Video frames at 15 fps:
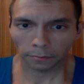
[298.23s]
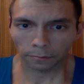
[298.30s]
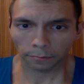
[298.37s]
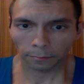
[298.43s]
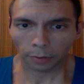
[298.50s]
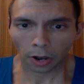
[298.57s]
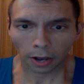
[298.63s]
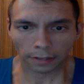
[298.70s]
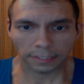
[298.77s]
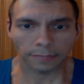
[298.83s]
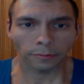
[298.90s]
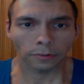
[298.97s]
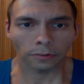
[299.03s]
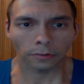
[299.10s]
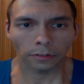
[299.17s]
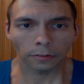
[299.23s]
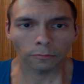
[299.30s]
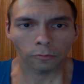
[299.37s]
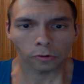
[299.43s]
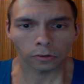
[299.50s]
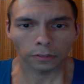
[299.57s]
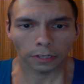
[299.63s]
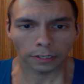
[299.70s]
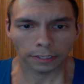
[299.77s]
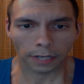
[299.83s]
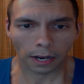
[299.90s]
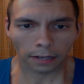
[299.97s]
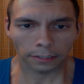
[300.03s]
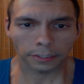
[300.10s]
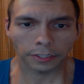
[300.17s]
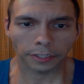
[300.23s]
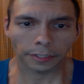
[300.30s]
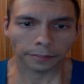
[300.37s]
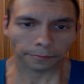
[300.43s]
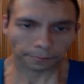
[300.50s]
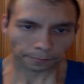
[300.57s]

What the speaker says: possible world ontology.